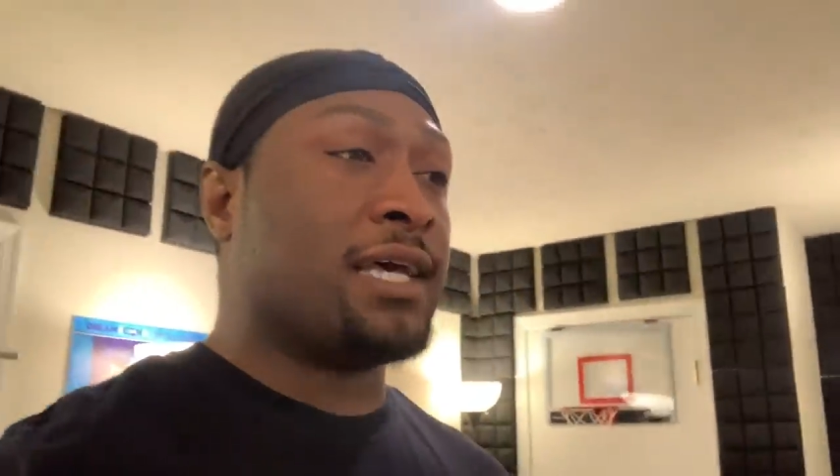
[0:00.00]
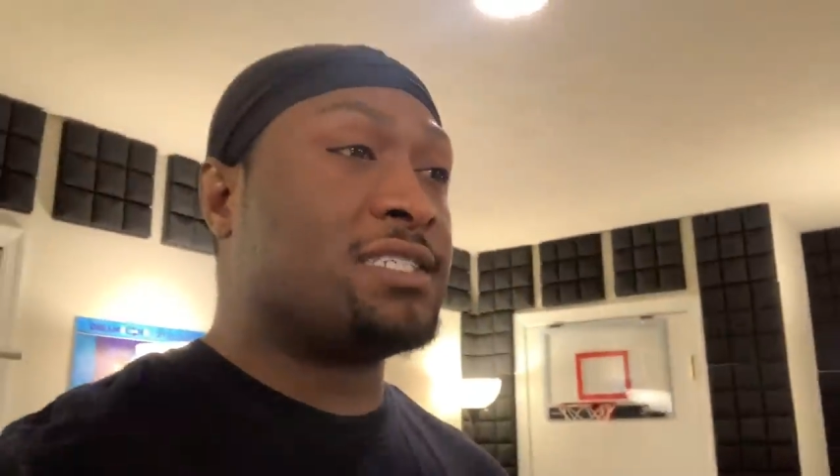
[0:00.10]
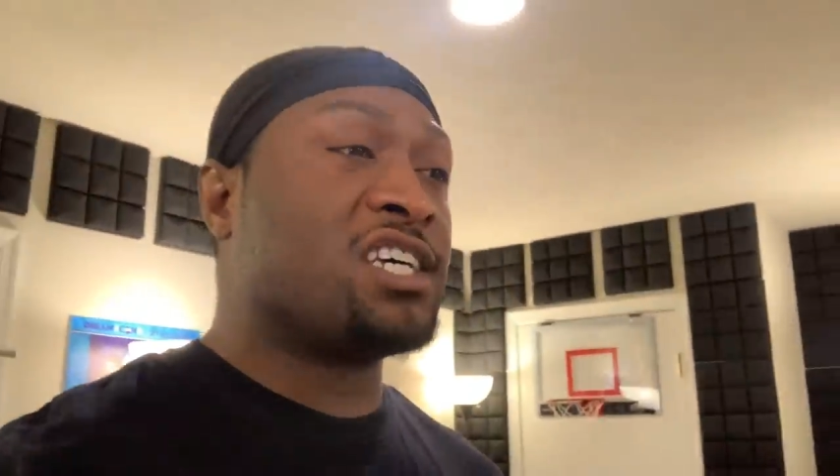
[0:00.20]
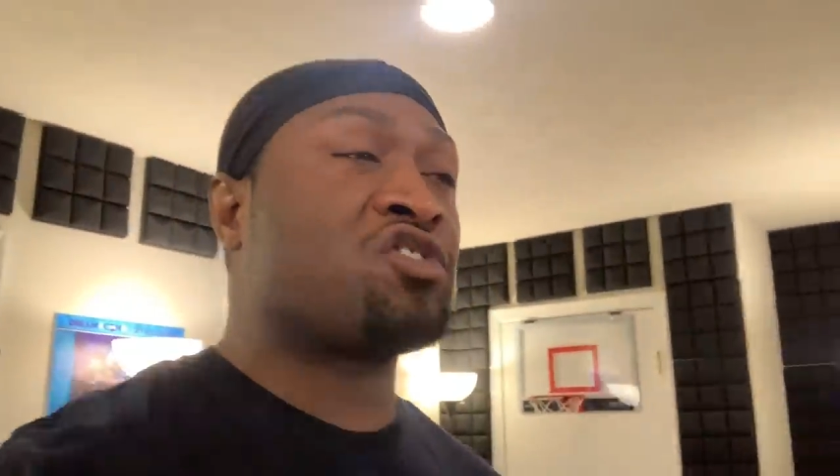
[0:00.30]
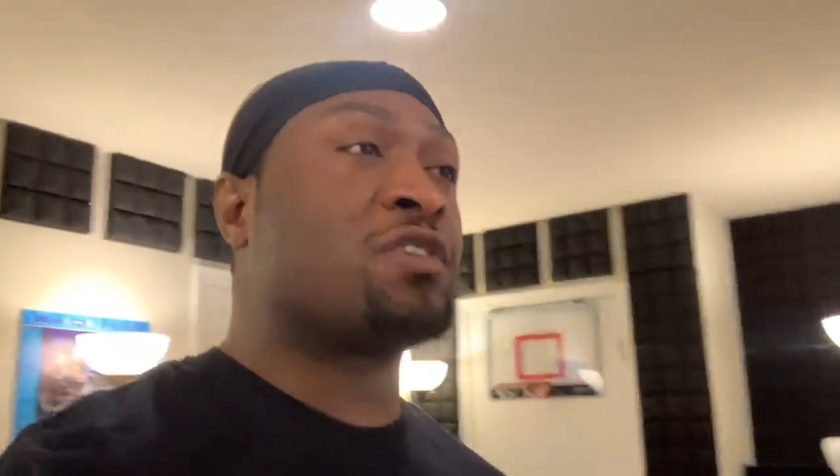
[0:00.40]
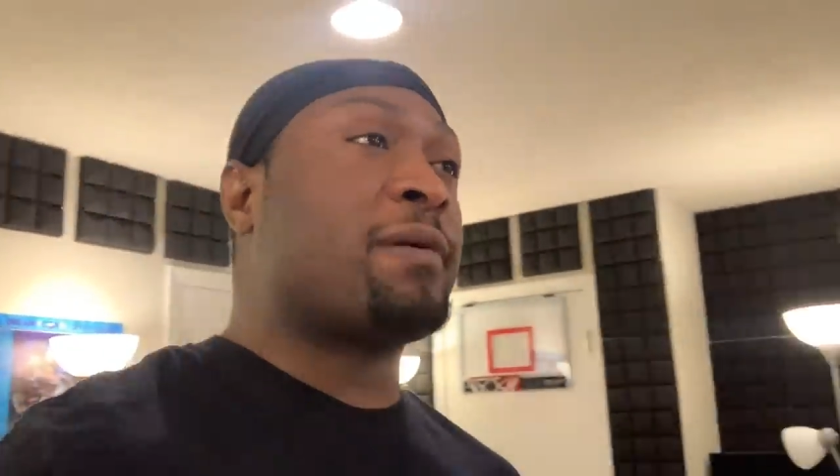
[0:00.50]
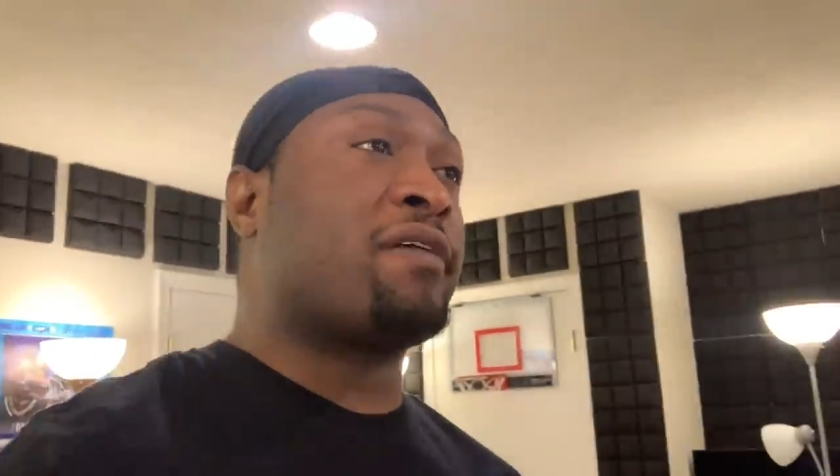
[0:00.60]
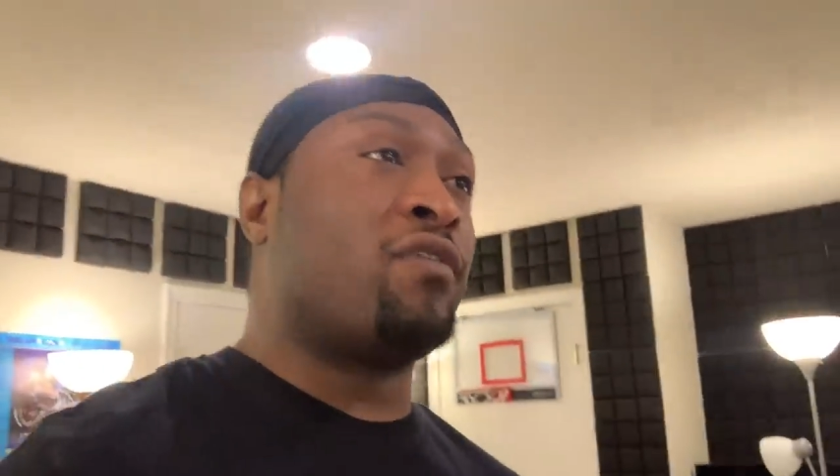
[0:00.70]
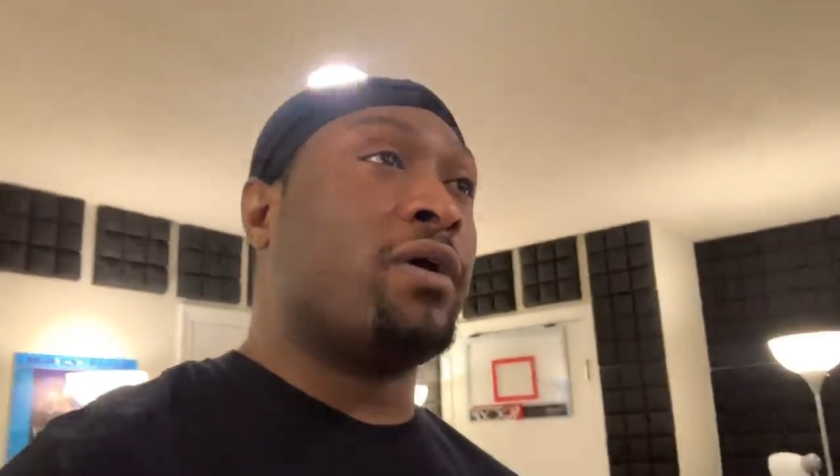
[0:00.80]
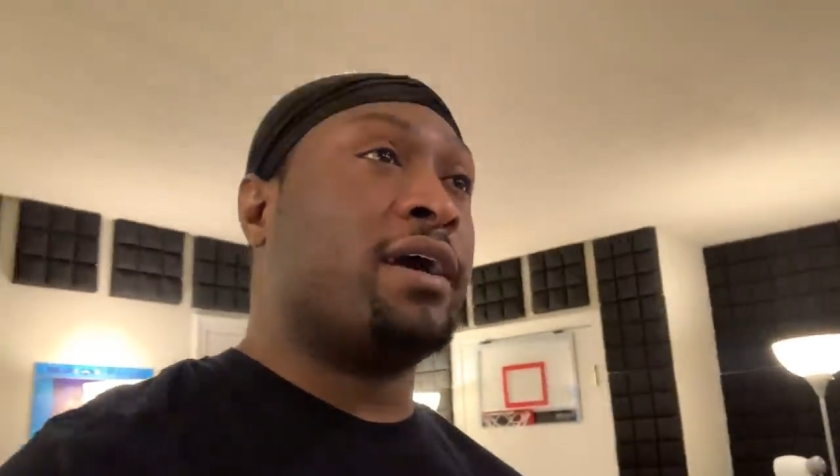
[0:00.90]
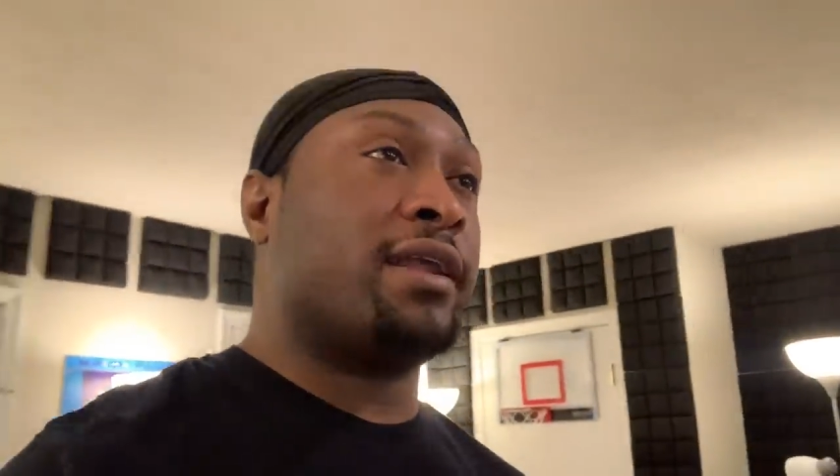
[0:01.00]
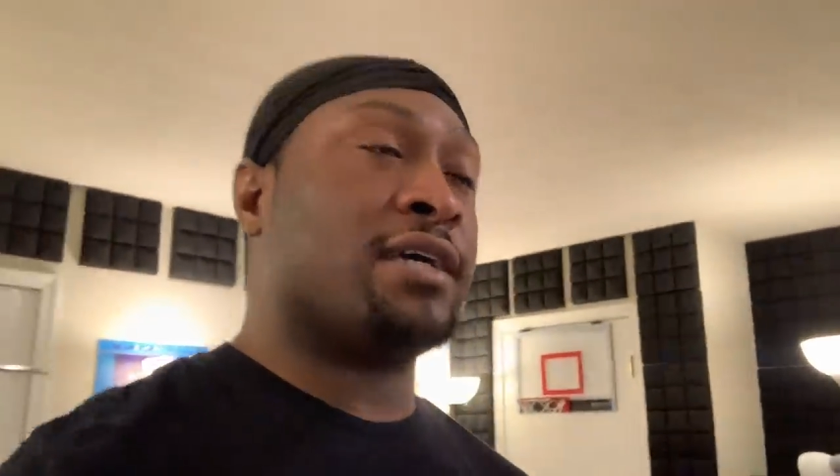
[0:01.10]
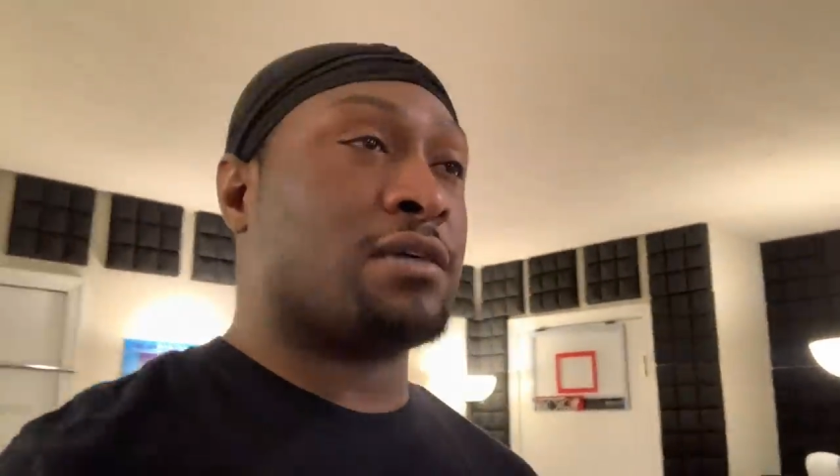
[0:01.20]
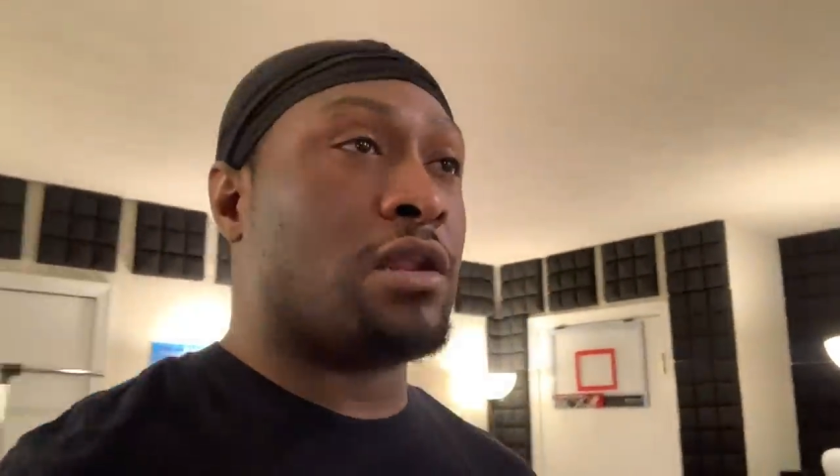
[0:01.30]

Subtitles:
as disrespectful and as